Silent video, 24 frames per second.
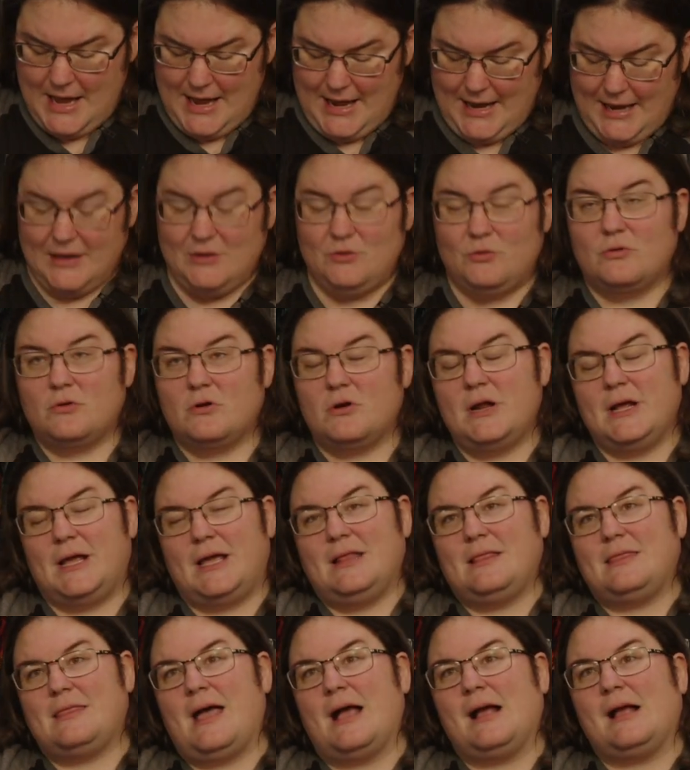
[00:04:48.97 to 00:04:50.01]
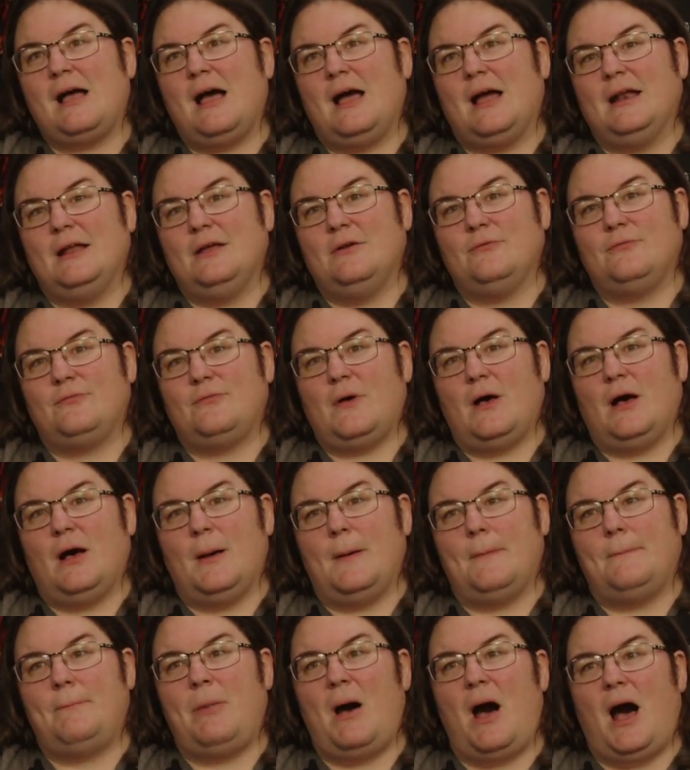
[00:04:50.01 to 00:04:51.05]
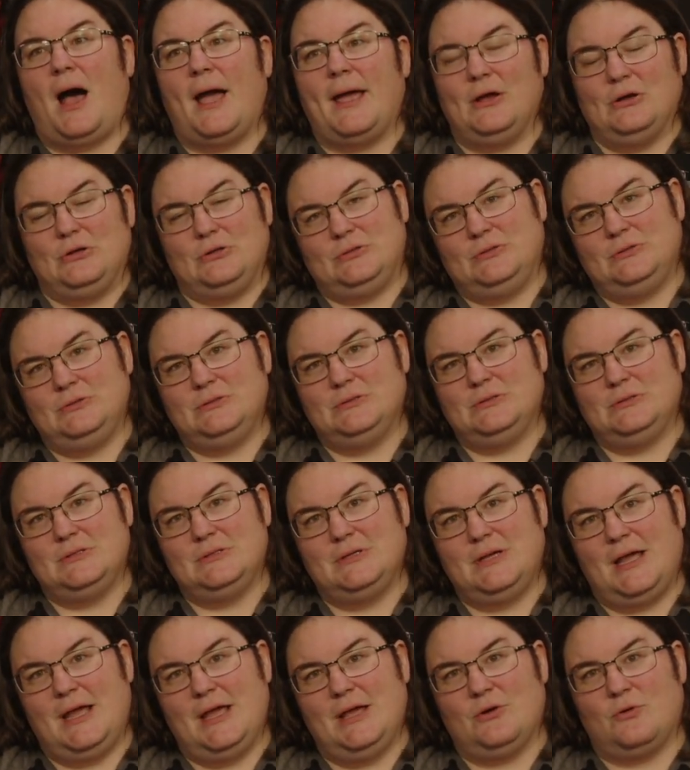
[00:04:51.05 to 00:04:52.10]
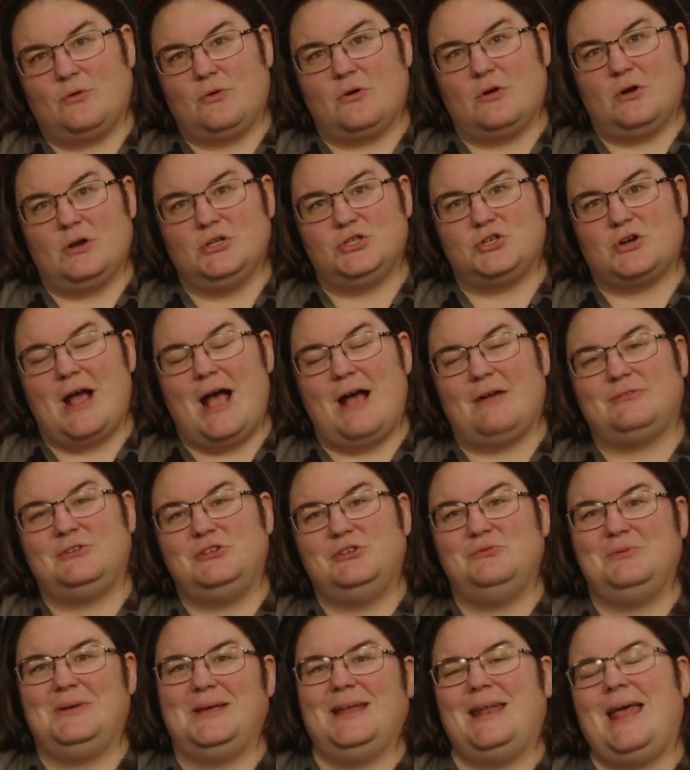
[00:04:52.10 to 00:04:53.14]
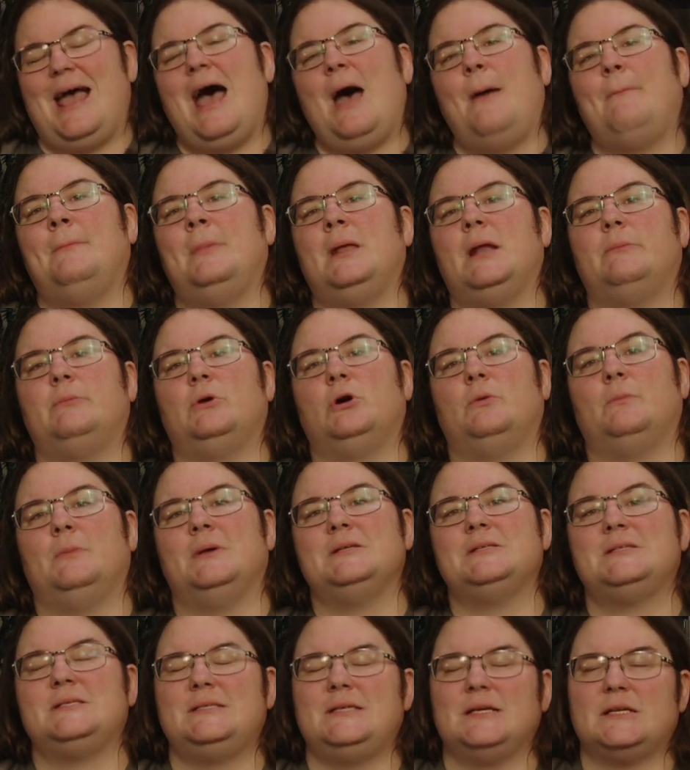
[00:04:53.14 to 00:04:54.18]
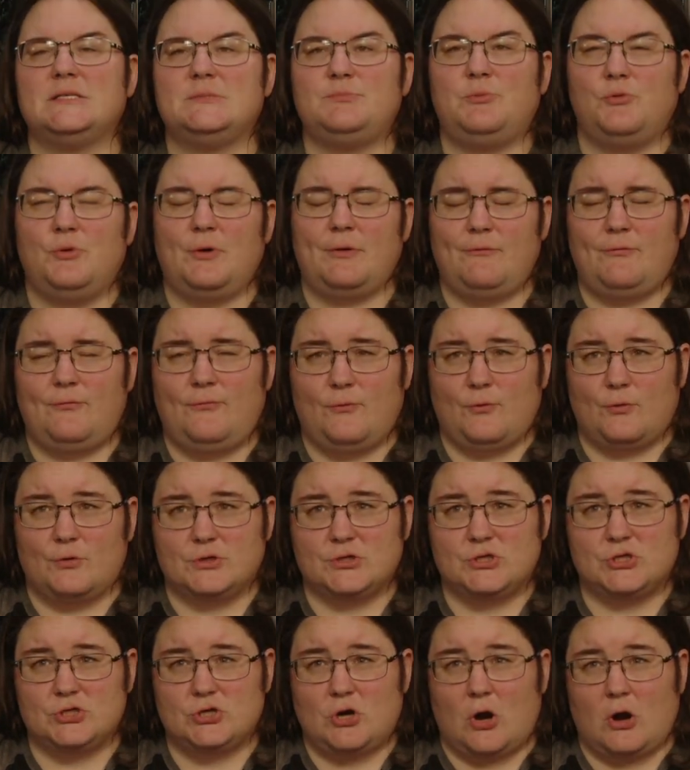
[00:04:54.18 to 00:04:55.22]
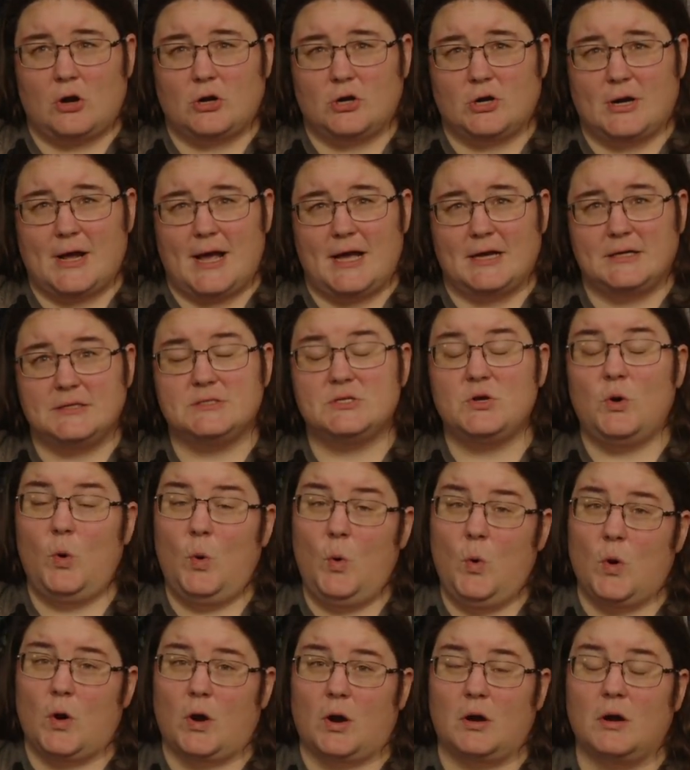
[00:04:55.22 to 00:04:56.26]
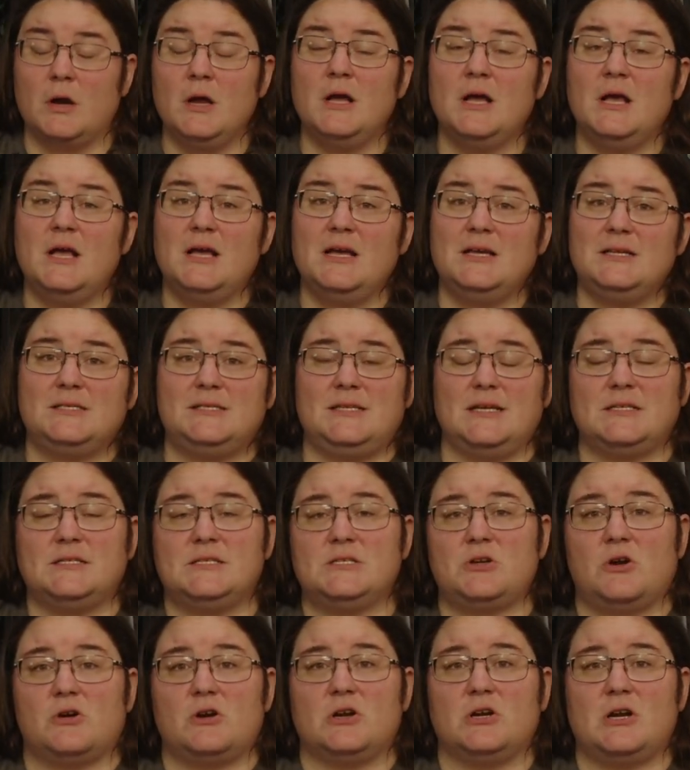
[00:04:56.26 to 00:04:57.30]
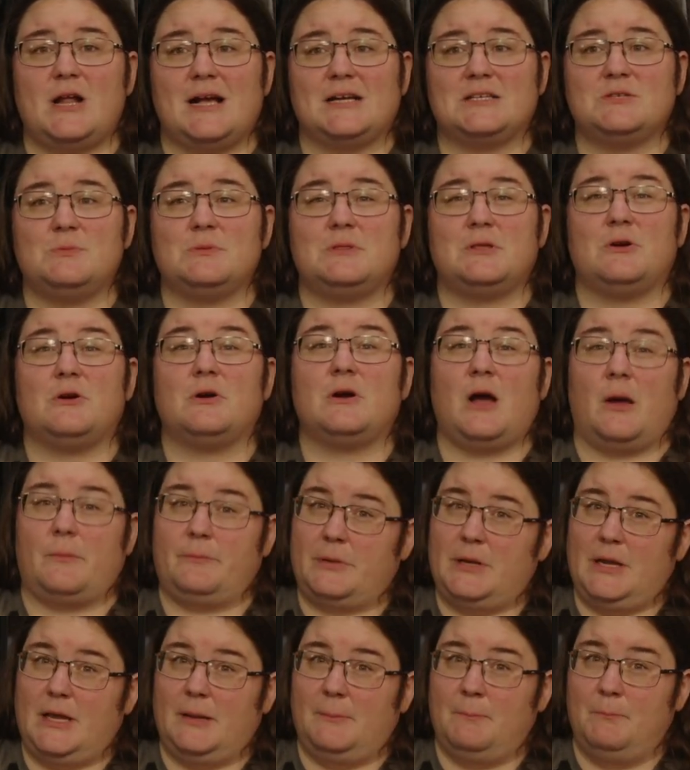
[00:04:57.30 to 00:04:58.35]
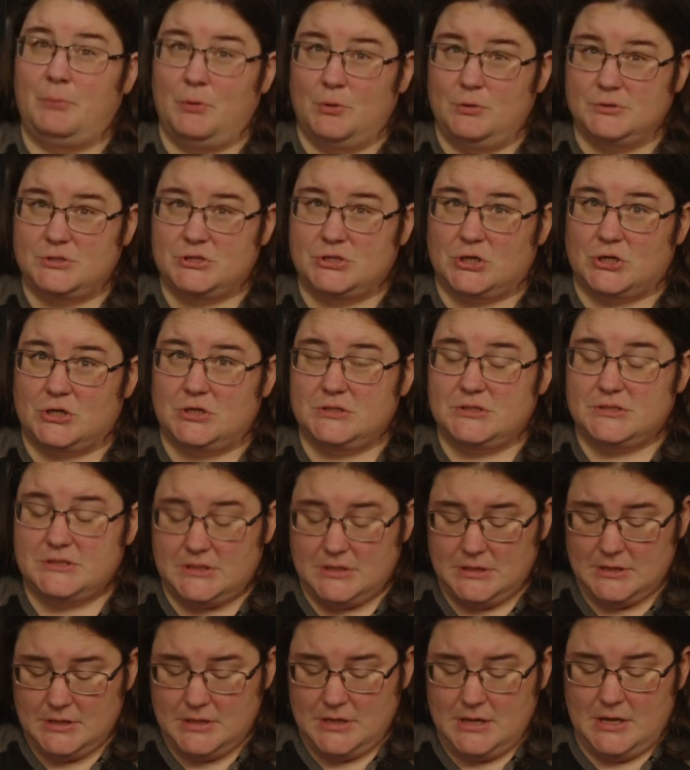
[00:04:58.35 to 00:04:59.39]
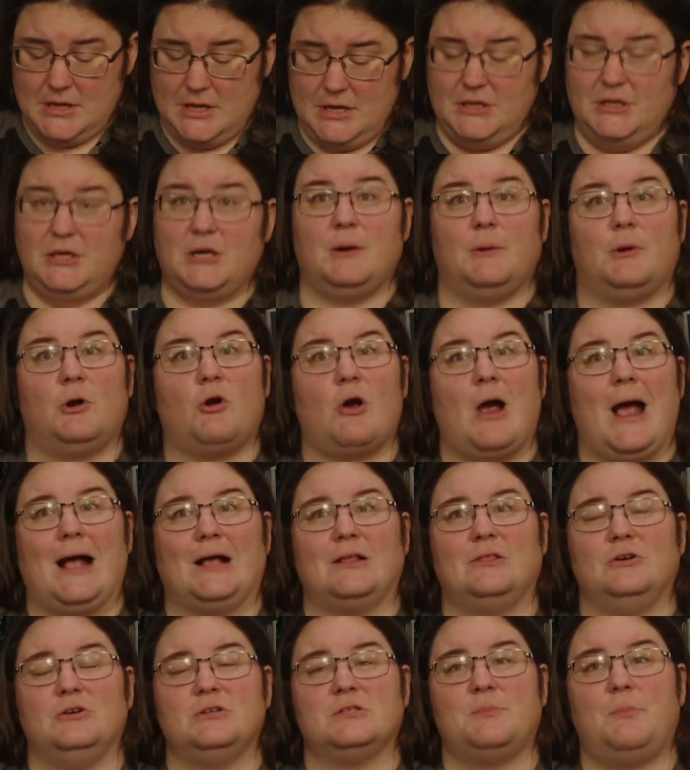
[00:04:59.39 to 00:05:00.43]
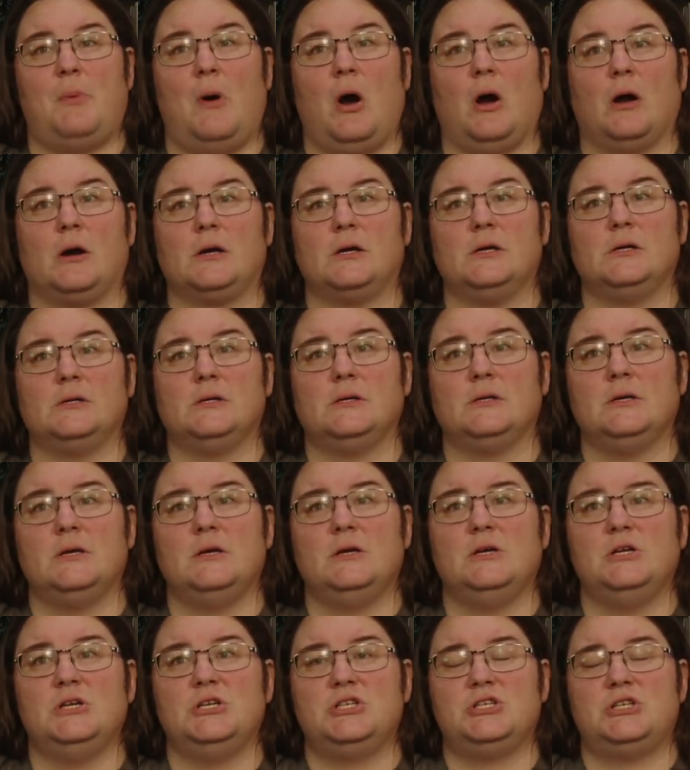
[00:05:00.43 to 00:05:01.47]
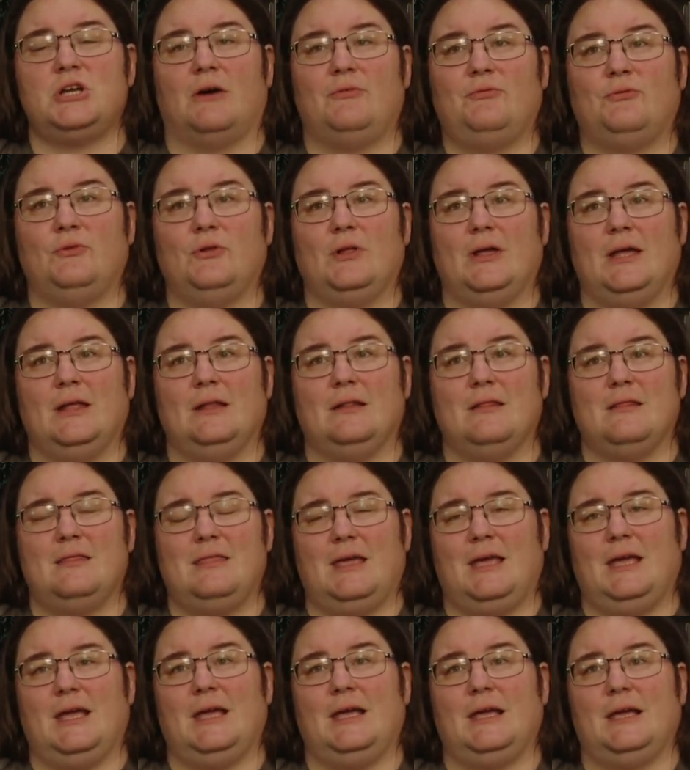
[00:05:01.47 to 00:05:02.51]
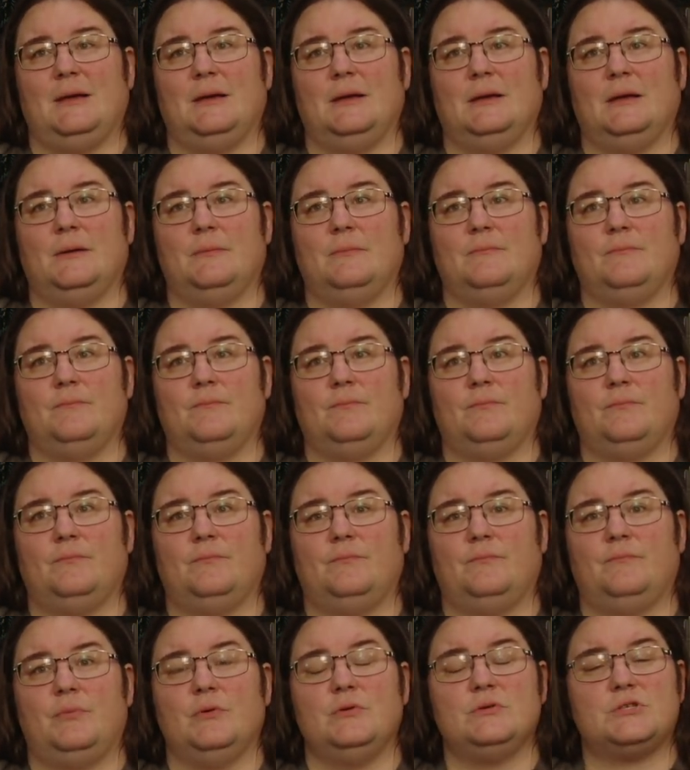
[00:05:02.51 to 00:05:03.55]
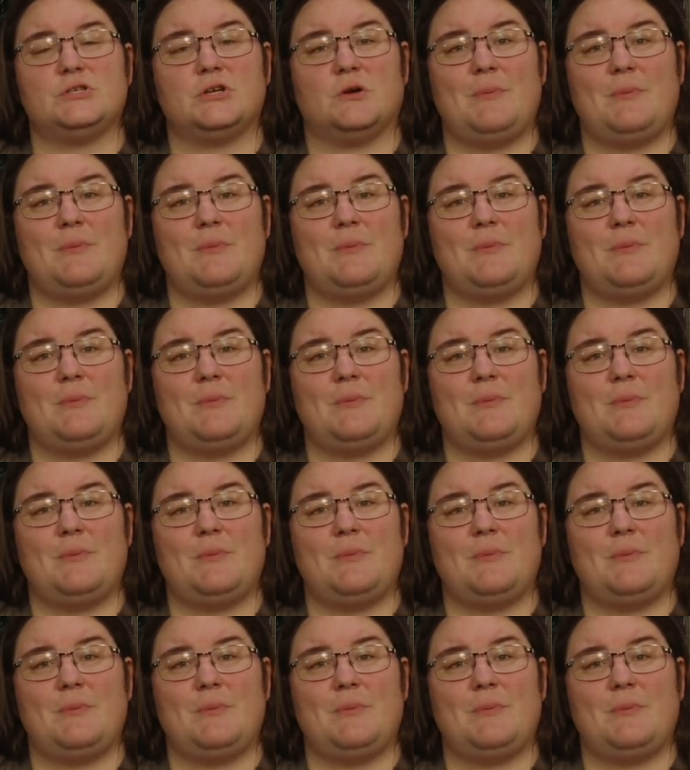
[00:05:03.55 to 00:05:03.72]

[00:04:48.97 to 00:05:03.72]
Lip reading: In order to get that kind of pile, in order to draft, you need at minimum 6.4 starter decks, or 6 starter decks with their accompanying boosters. You can crack those apart, shuffle in the booster